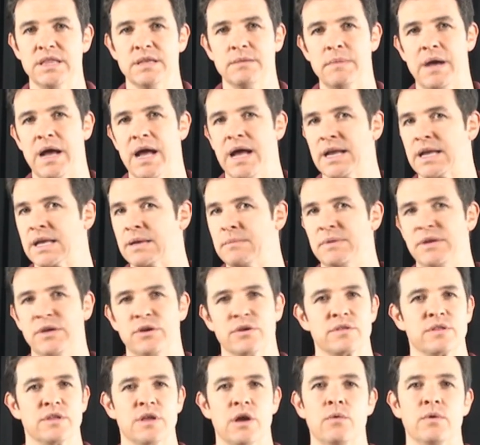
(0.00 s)
in the market
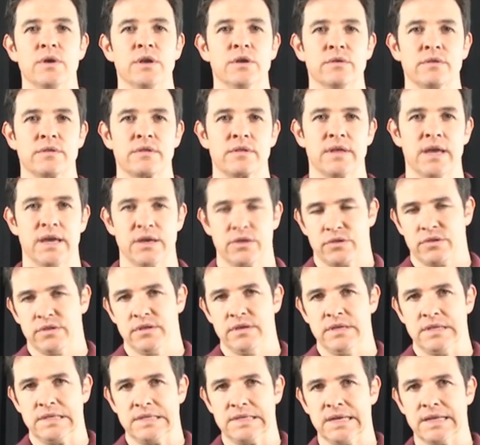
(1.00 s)
because no one else
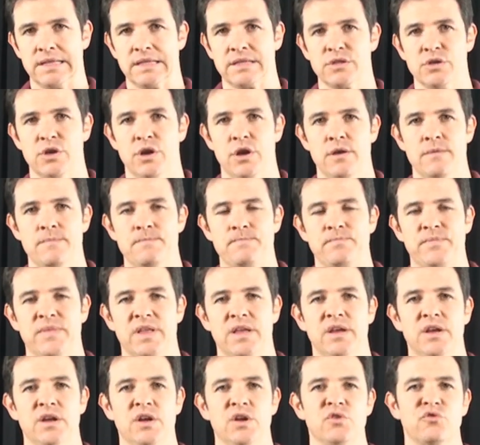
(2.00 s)
actually does know.
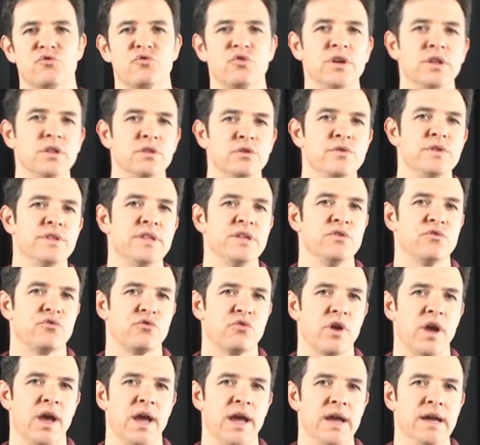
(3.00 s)
Treat losing
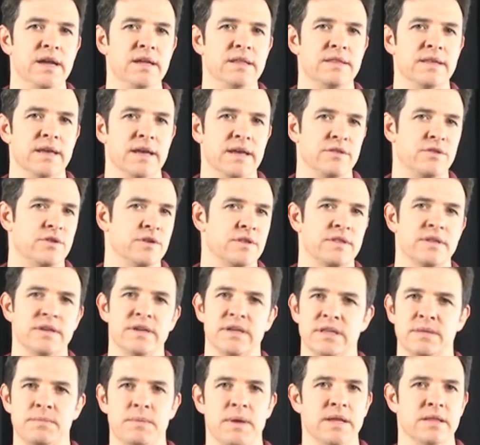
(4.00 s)
trades as just an
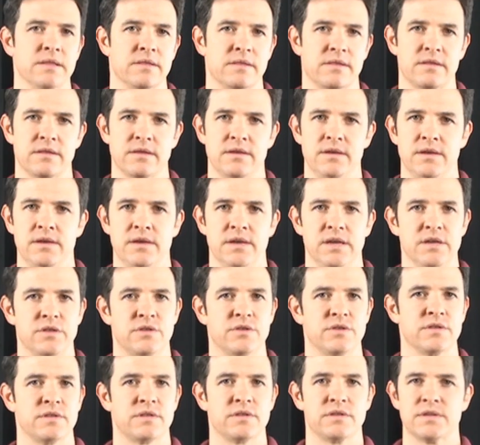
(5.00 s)
expense.
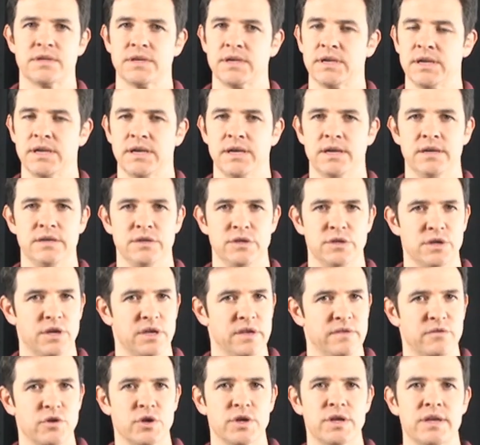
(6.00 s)
It's just, you know,
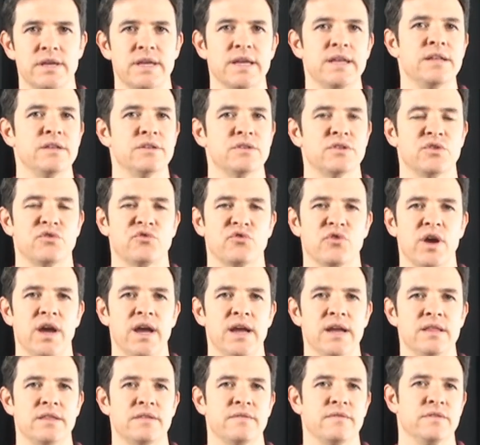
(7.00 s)
you've got to get into
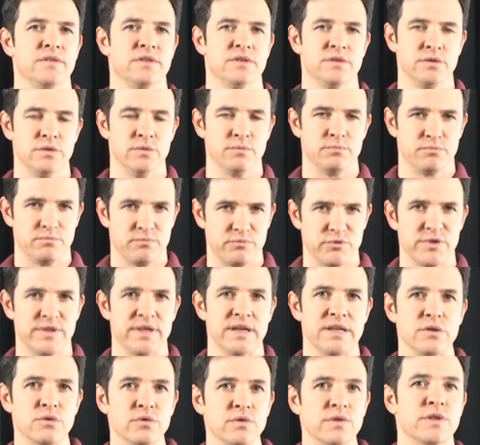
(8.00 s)
trades to
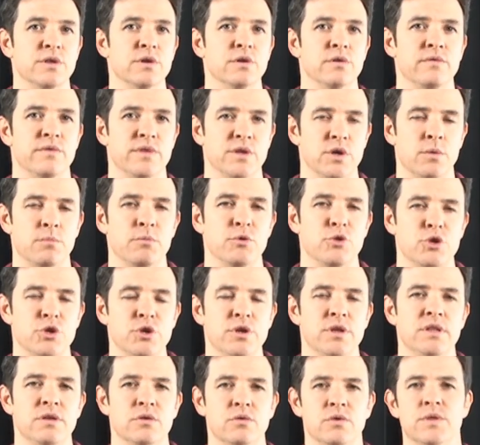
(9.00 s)
present yourself the
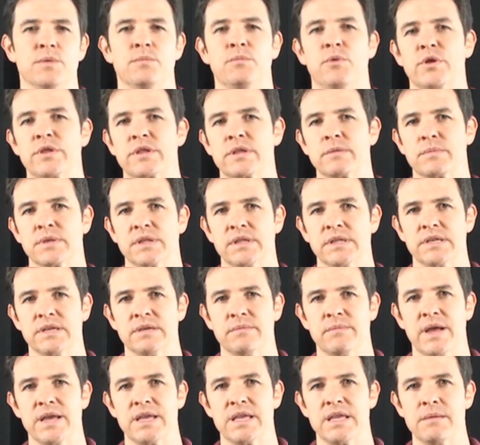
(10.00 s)
opportunity or the possibility
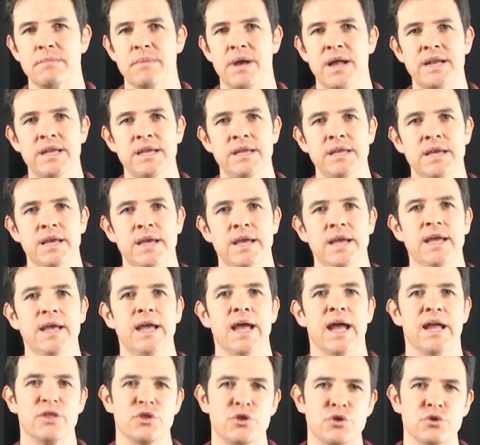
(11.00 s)
of making money.
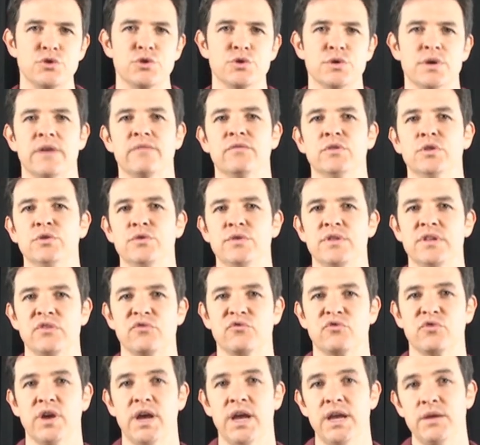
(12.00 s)
And should you have a losing
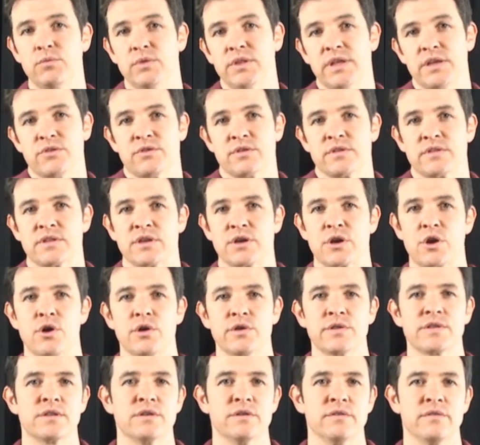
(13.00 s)
trade, well, that's just the
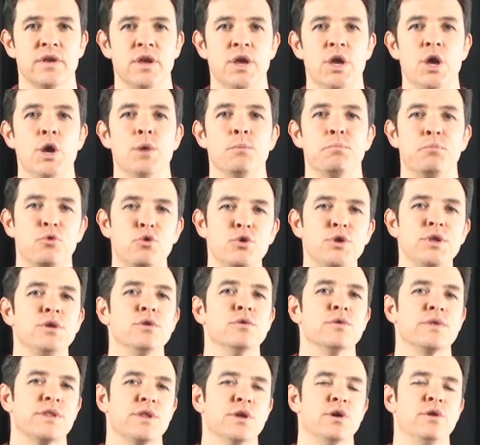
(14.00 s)
cost of putting
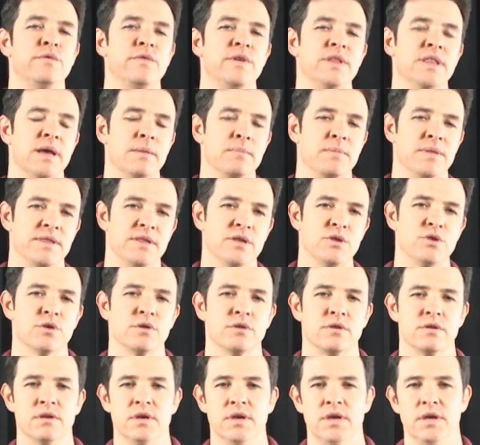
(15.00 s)
yourself in that
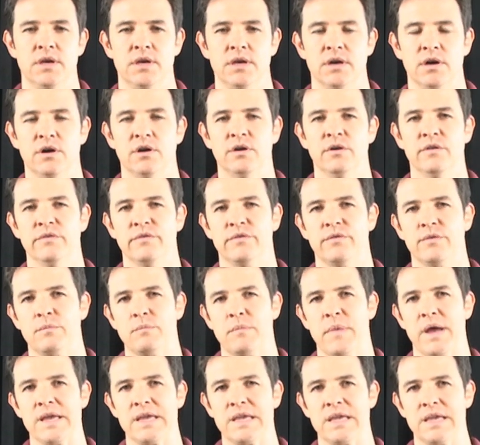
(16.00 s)
position of
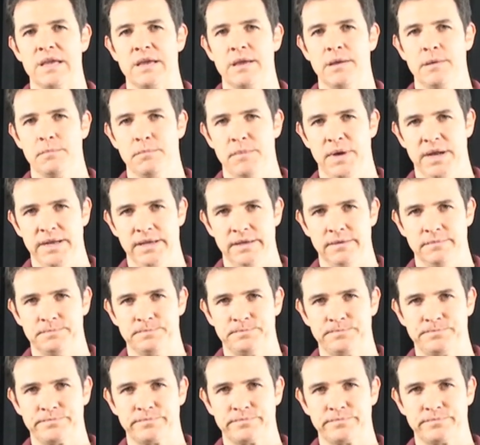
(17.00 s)
making money.